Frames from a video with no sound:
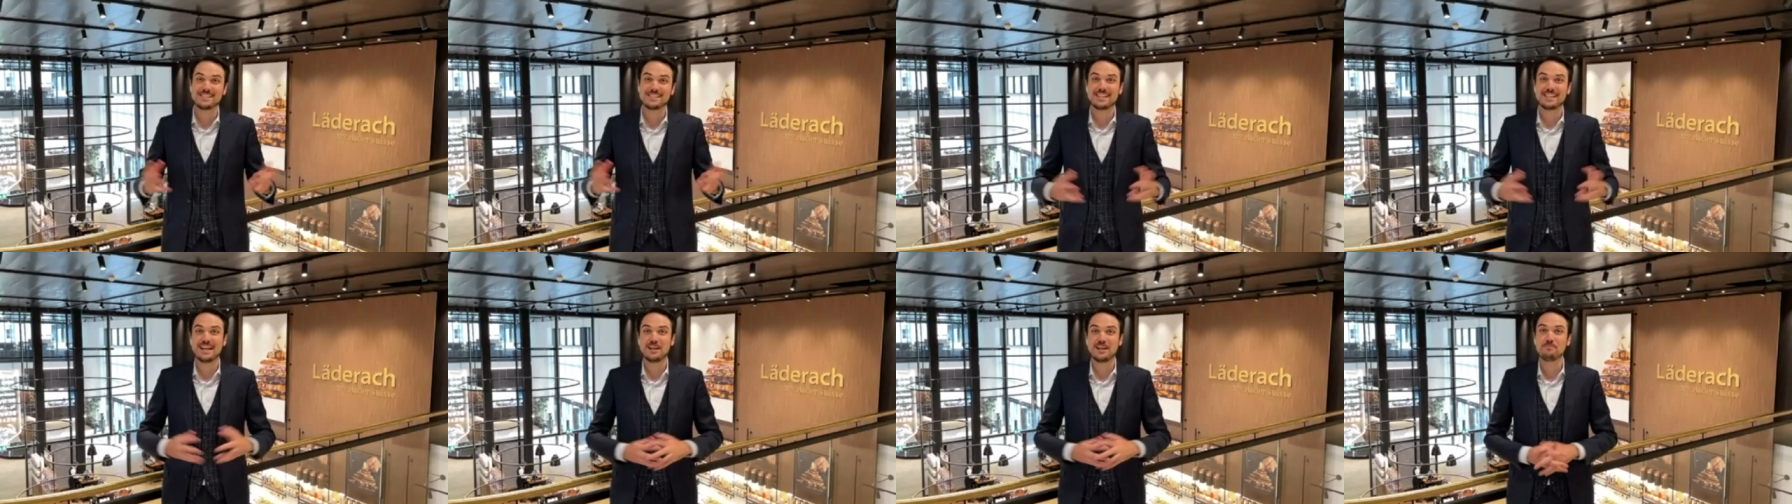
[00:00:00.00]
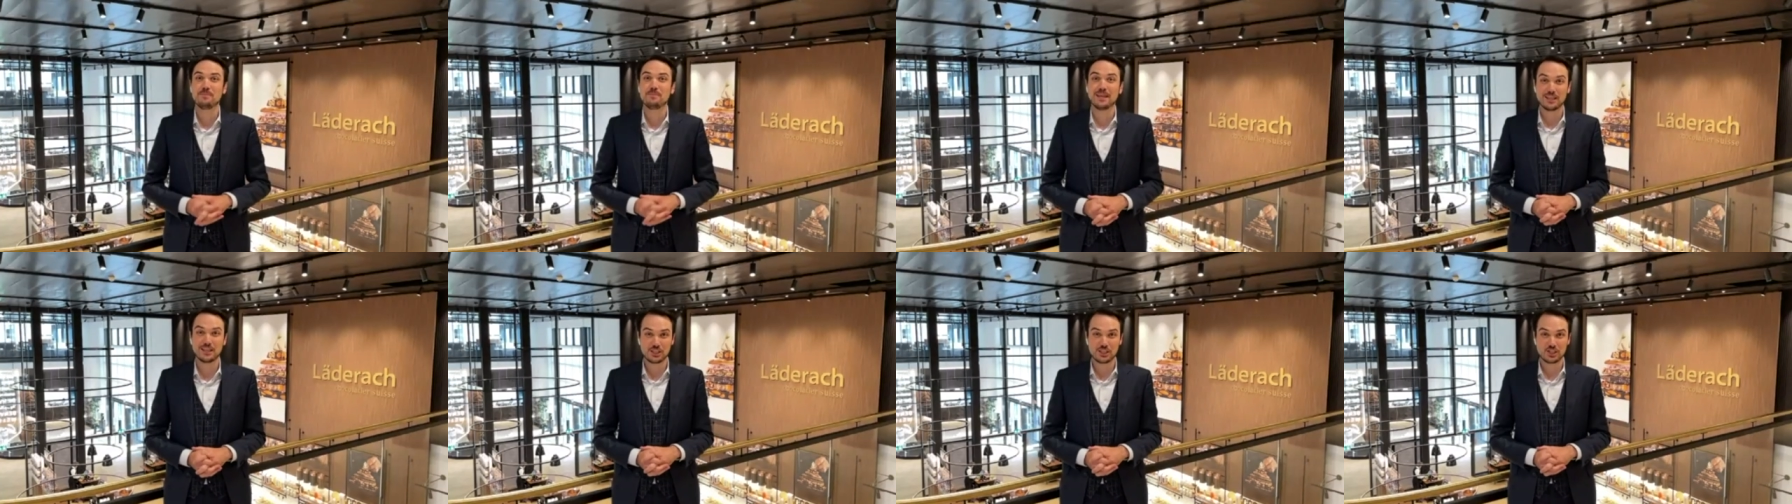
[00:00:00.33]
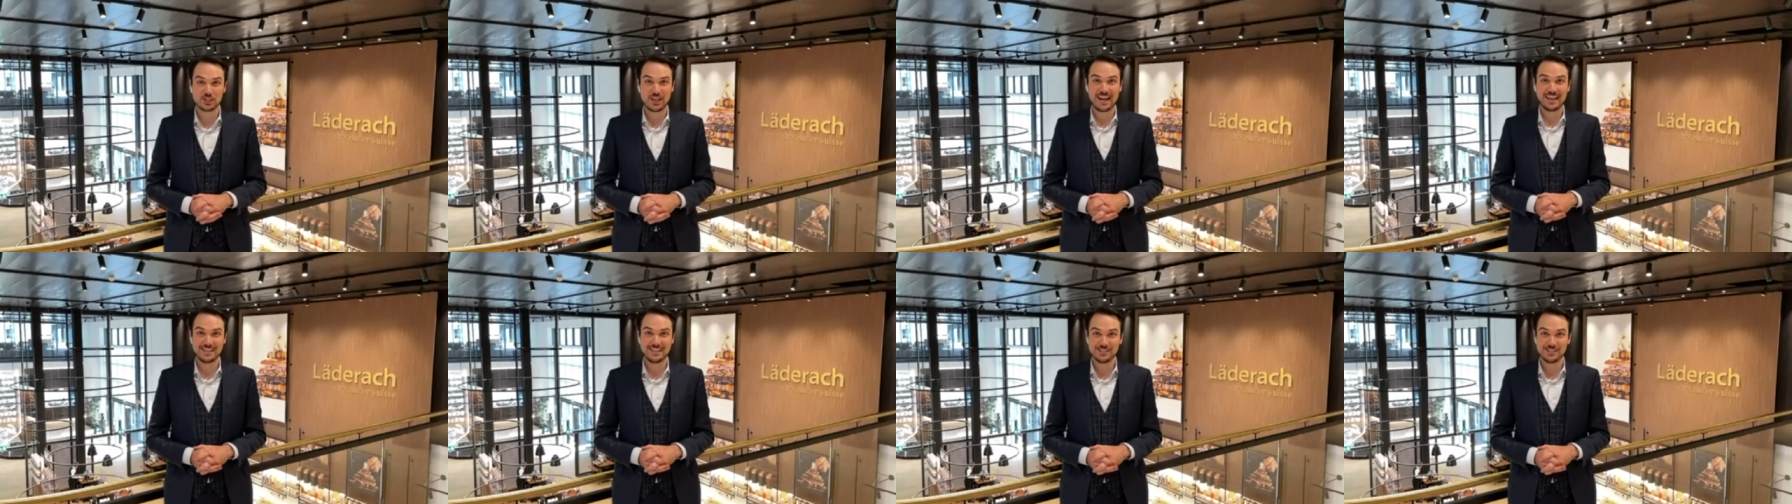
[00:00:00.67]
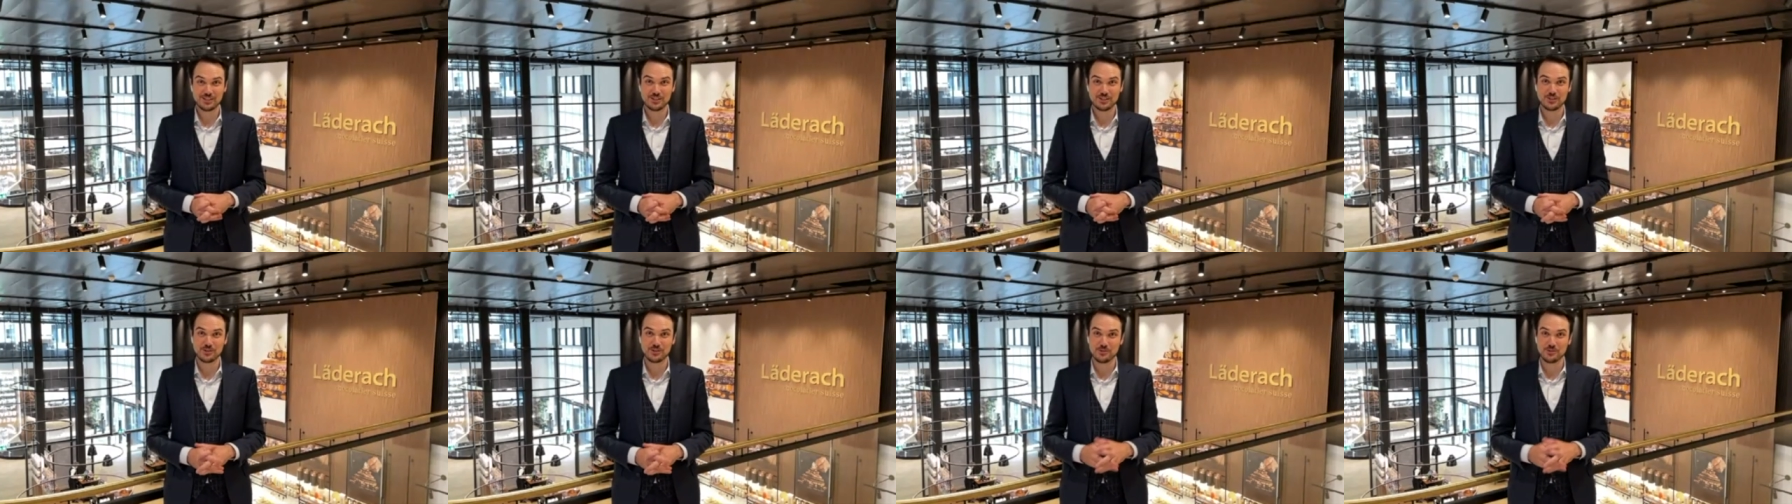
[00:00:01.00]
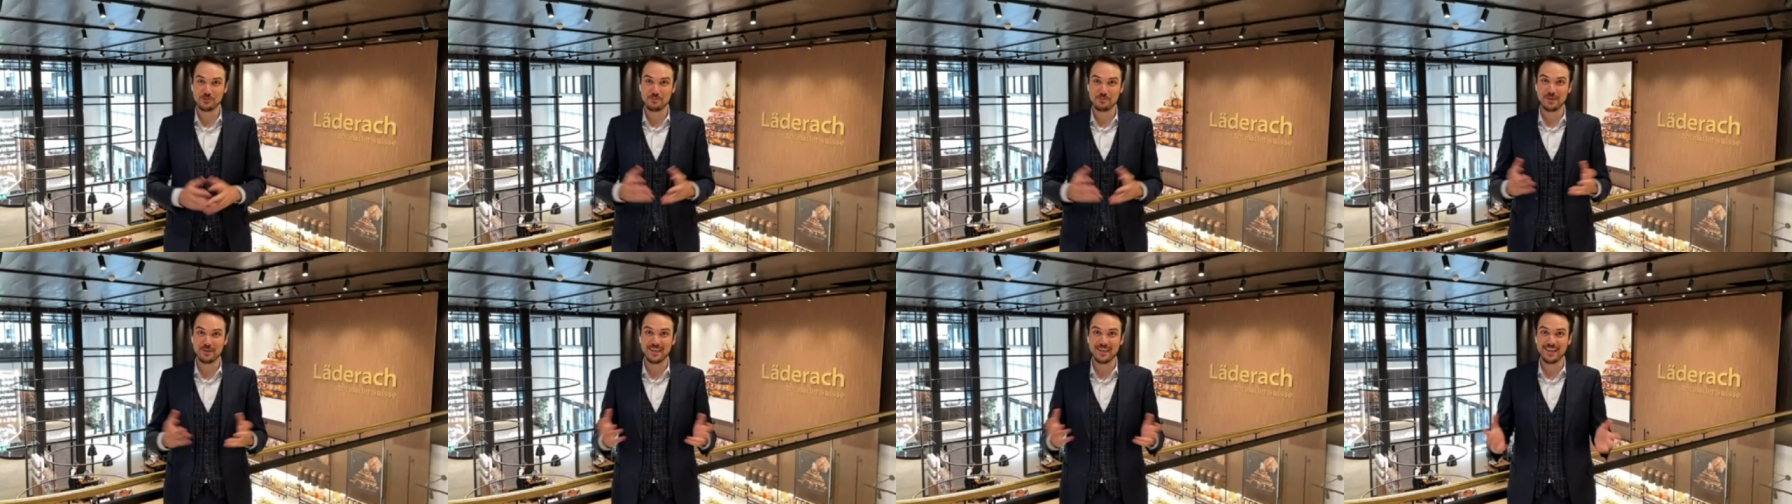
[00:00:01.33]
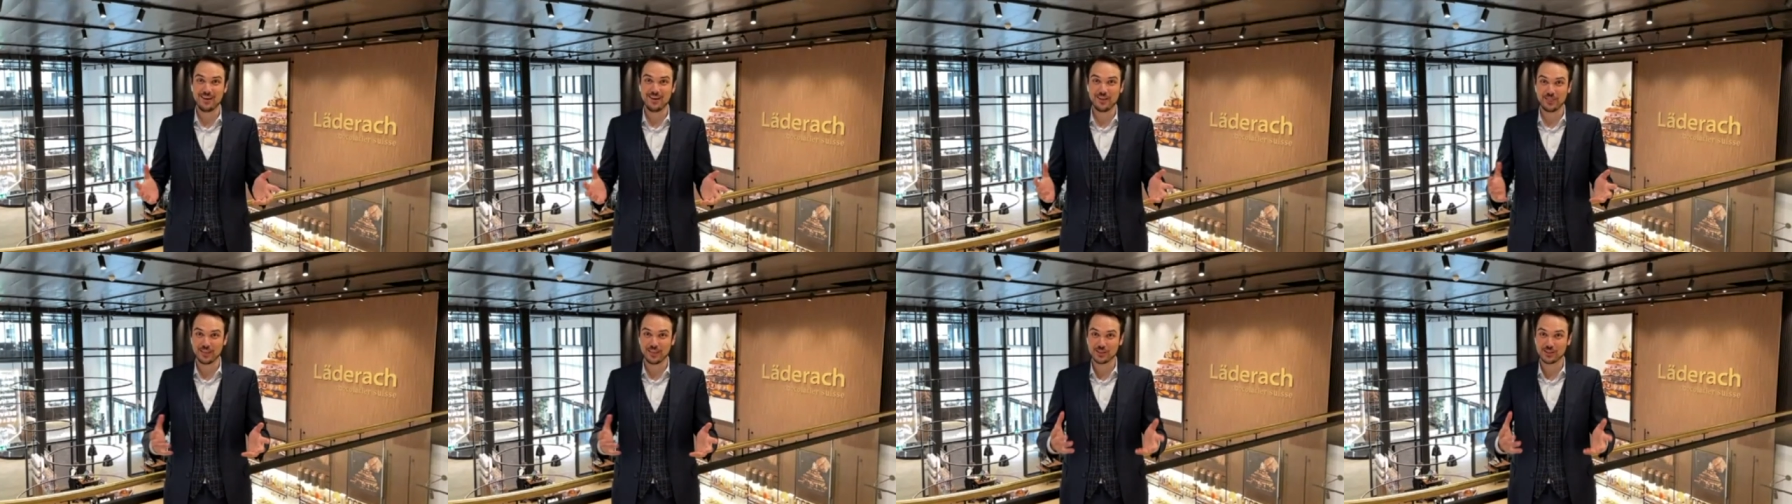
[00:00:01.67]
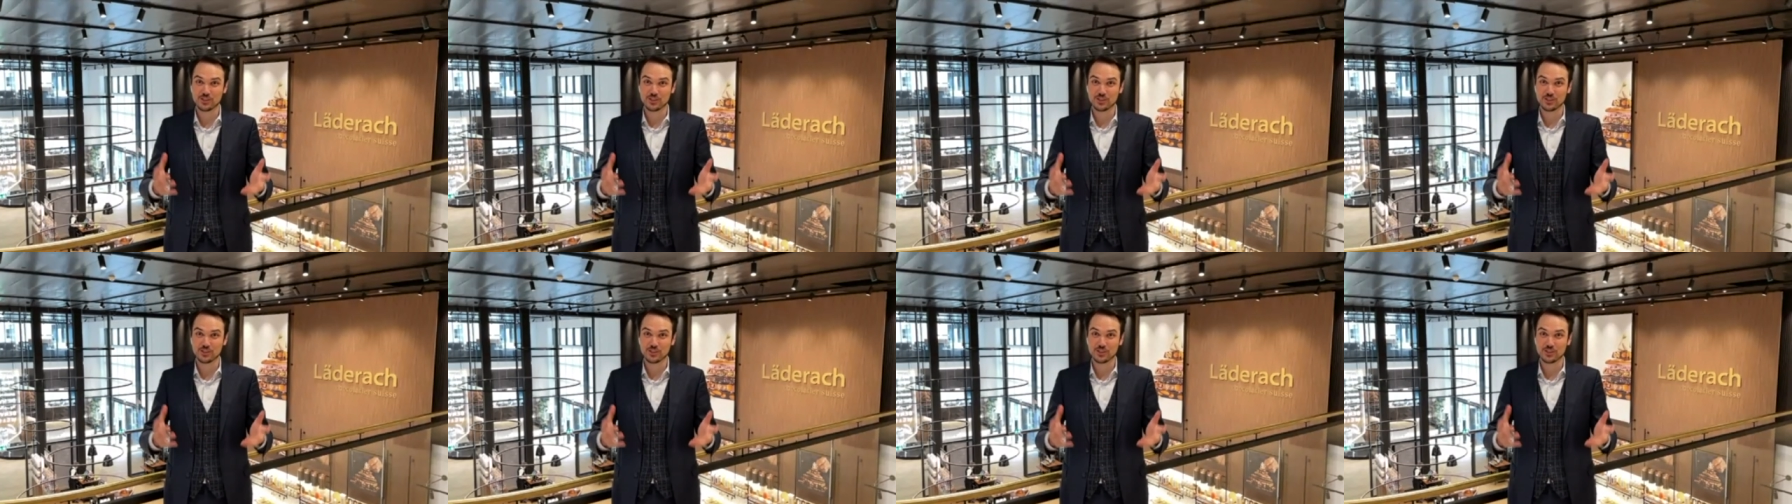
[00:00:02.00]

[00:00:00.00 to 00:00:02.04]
then a big challenge to be on the